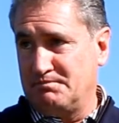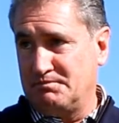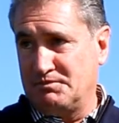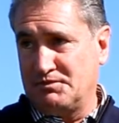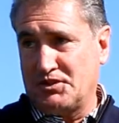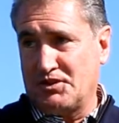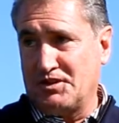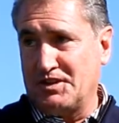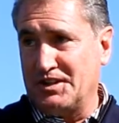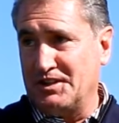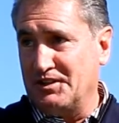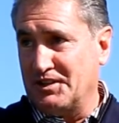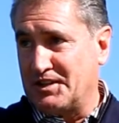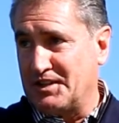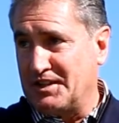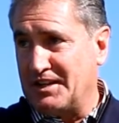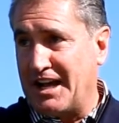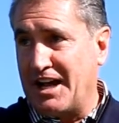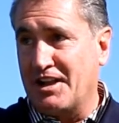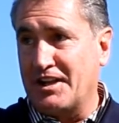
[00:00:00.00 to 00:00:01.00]
Currently looking
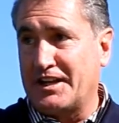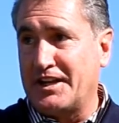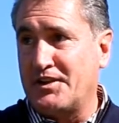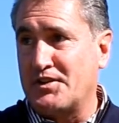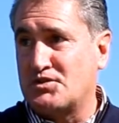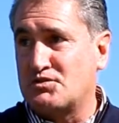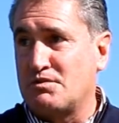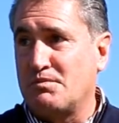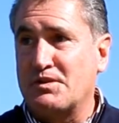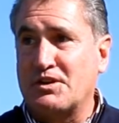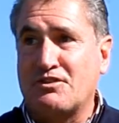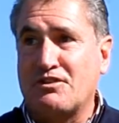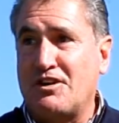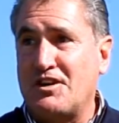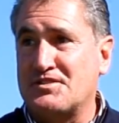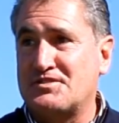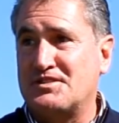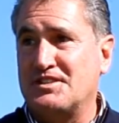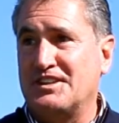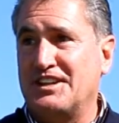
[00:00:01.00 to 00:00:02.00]
at alligators from
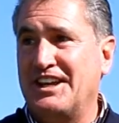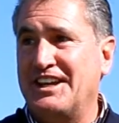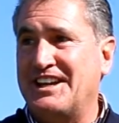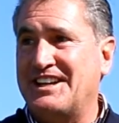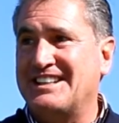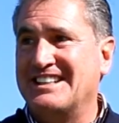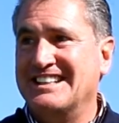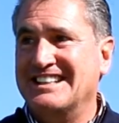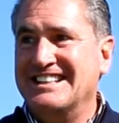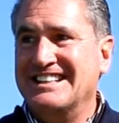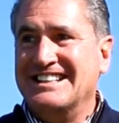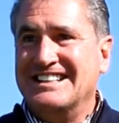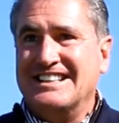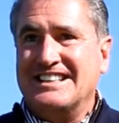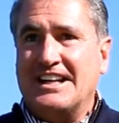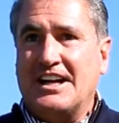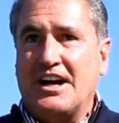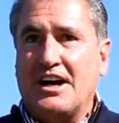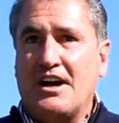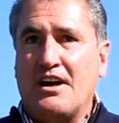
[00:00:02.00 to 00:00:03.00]
across the lake.
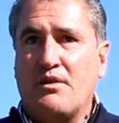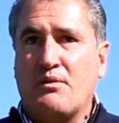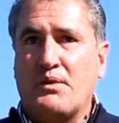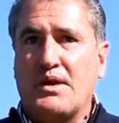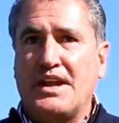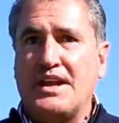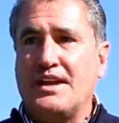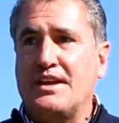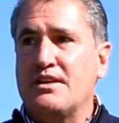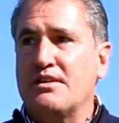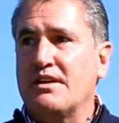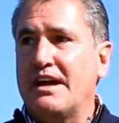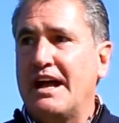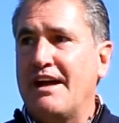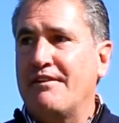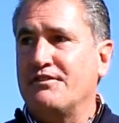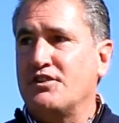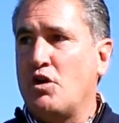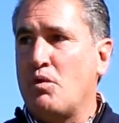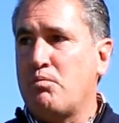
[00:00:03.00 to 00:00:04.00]
We
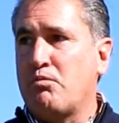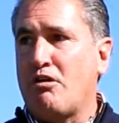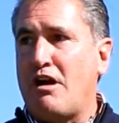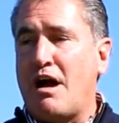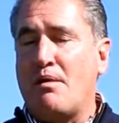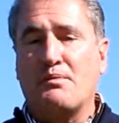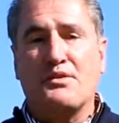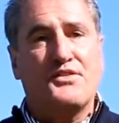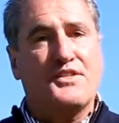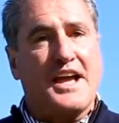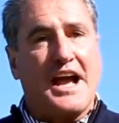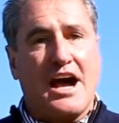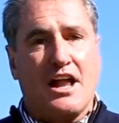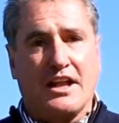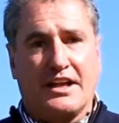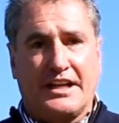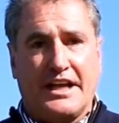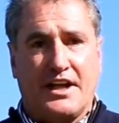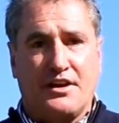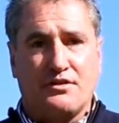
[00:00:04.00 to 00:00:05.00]
have no problem with the
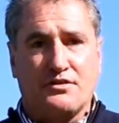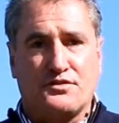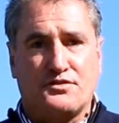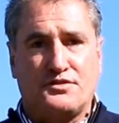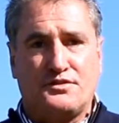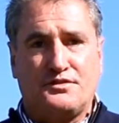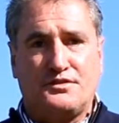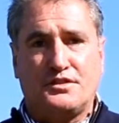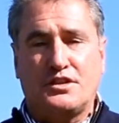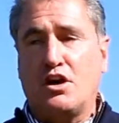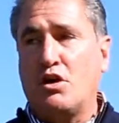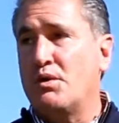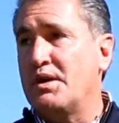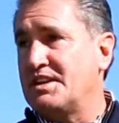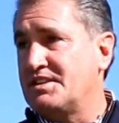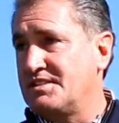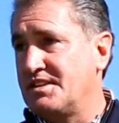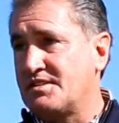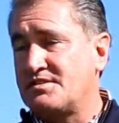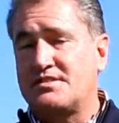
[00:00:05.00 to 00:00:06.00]
alligators
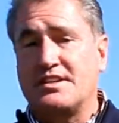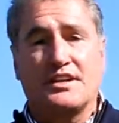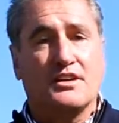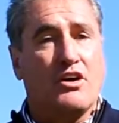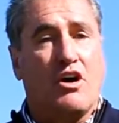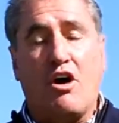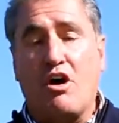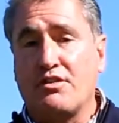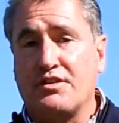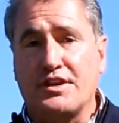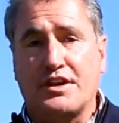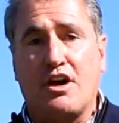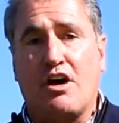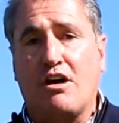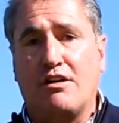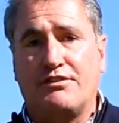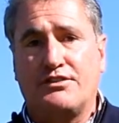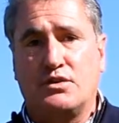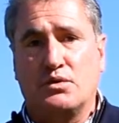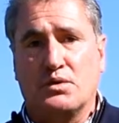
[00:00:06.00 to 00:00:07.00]
coexisting on the
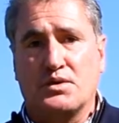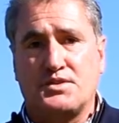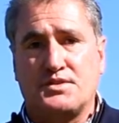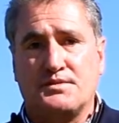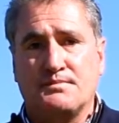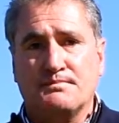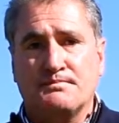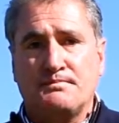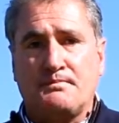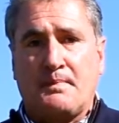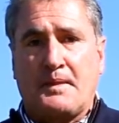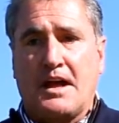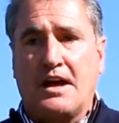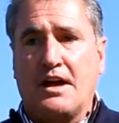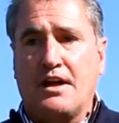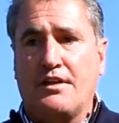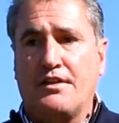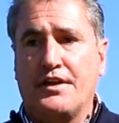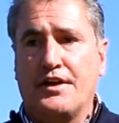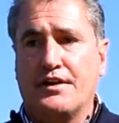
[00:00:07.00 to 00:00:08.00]
golf course.
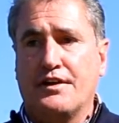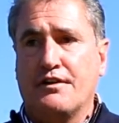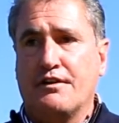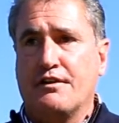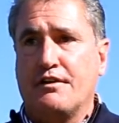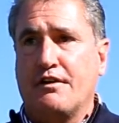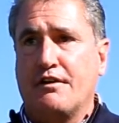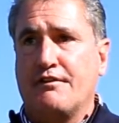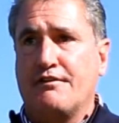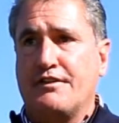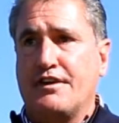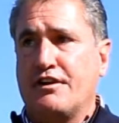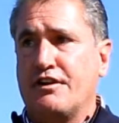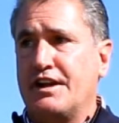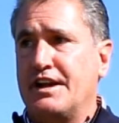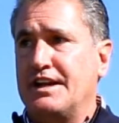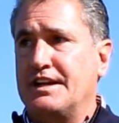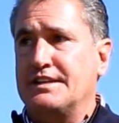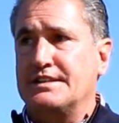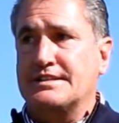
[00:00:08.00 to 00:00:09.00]
They are
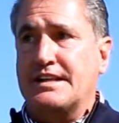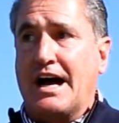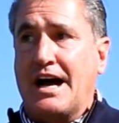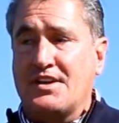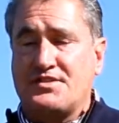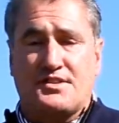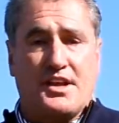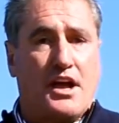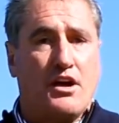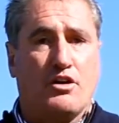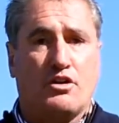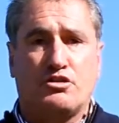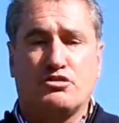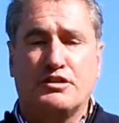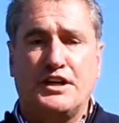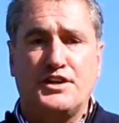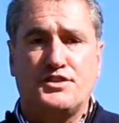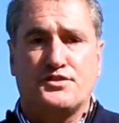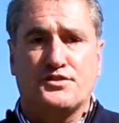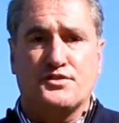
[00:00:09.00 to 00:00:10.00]
very docile
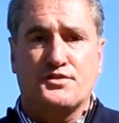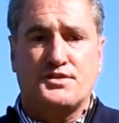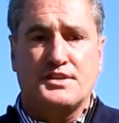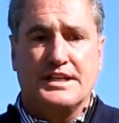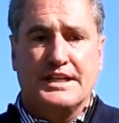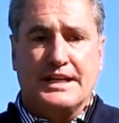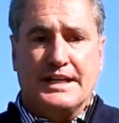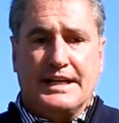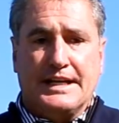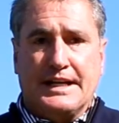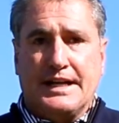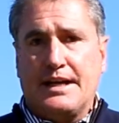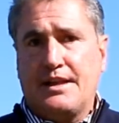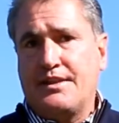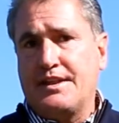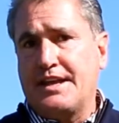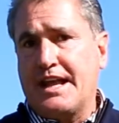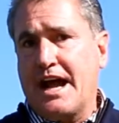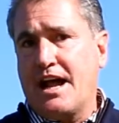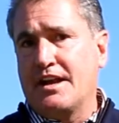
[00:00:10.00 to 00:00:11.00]
creatures.
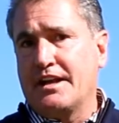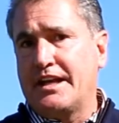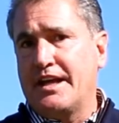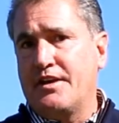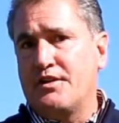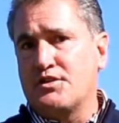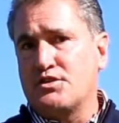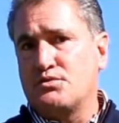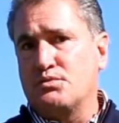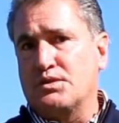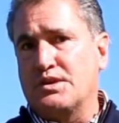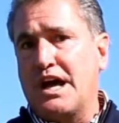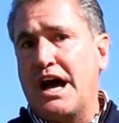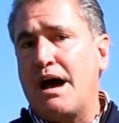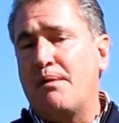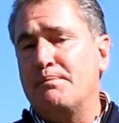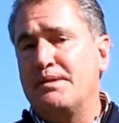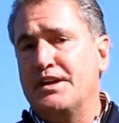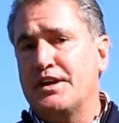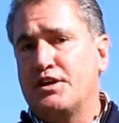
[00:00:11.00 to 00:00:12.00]
The alligators will
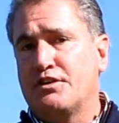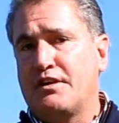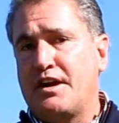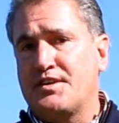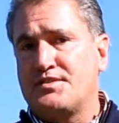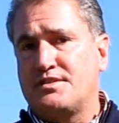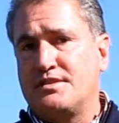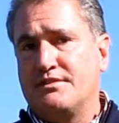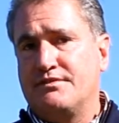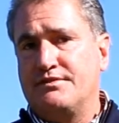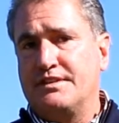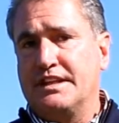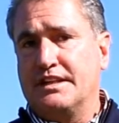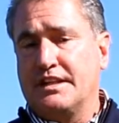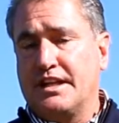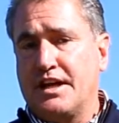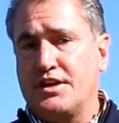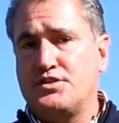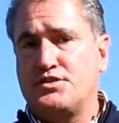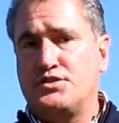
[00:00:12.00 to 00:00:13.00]
not be aggressive
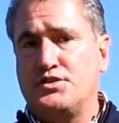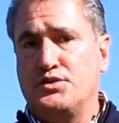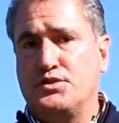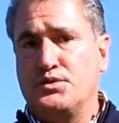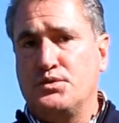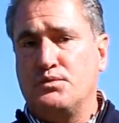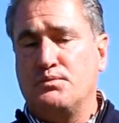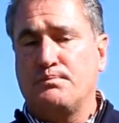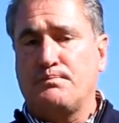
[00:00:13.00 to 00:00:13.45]
unless you